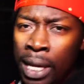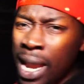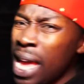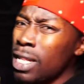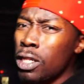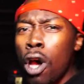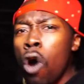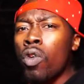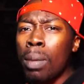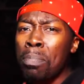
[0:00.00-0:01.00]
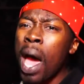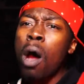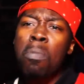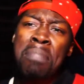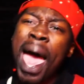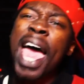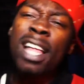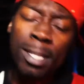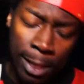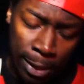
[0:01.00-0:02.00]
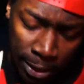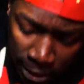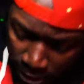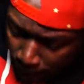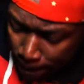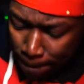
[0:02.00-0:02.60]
And I ain't talking about matches.